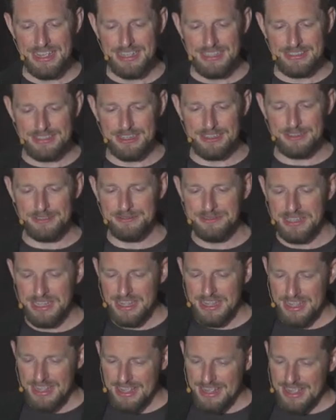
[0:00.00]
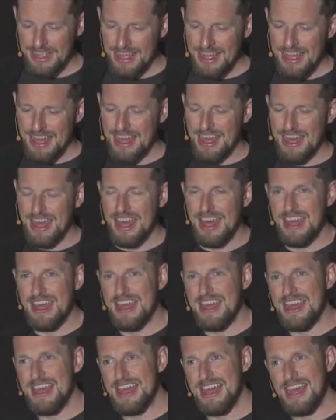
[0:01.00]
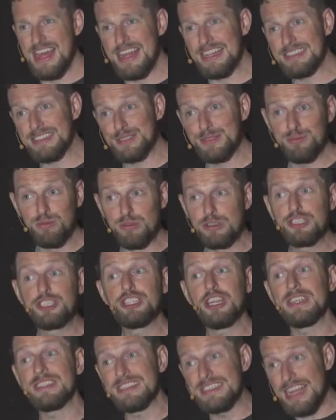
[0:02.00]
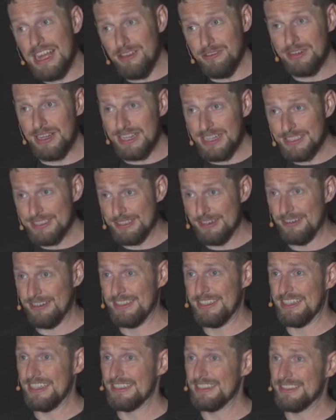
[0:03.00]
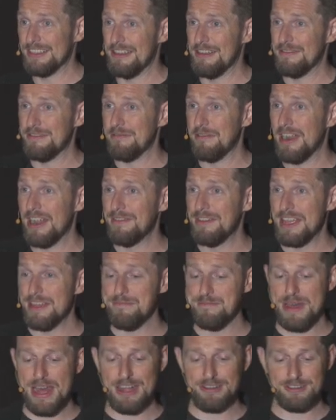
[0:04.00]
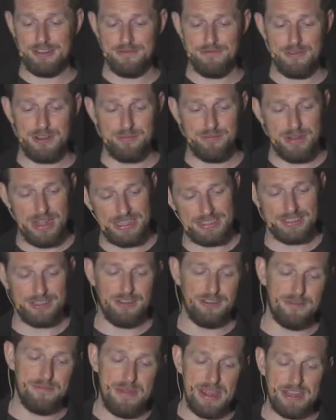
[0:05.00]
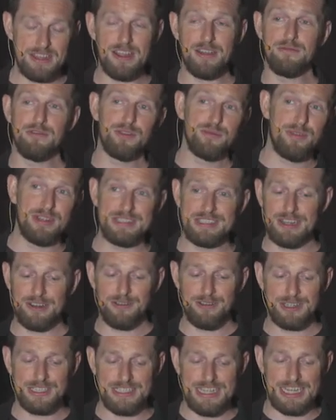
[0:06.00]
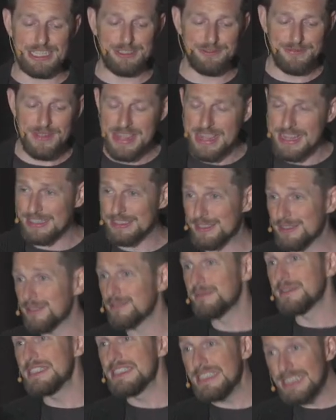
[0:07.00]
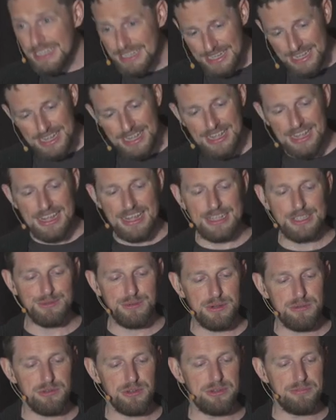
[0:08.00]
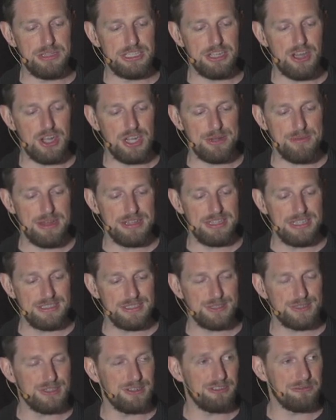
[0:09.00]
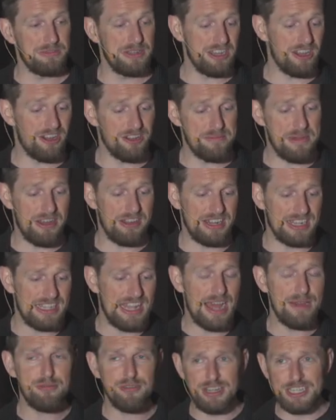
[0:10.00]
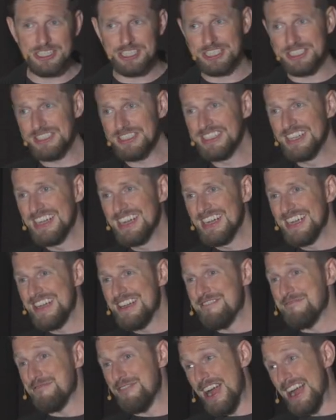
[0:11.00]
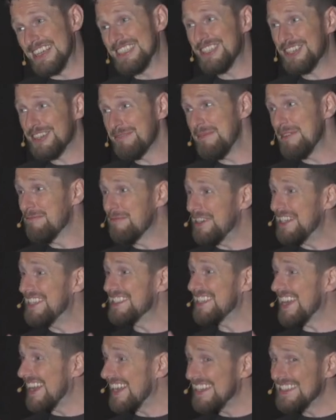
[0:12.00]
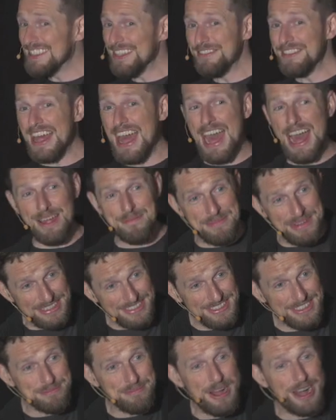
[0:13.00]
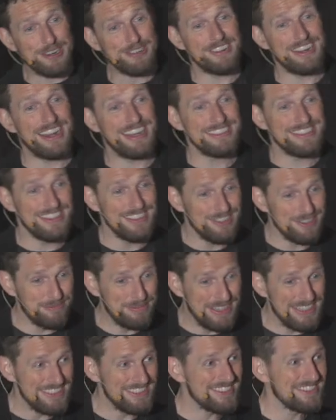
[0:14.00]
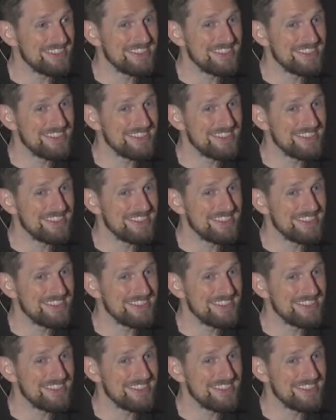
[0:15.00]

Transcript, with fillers: So uh, it's we're just now getting started to this. So if you want to have an impact on WordPress, go to make.wordpress.org slash phase three is where we're going to be talking about this. So it'll be all about collaboration. We're actually going to be redesigning some of the admin to modernize it a little bit.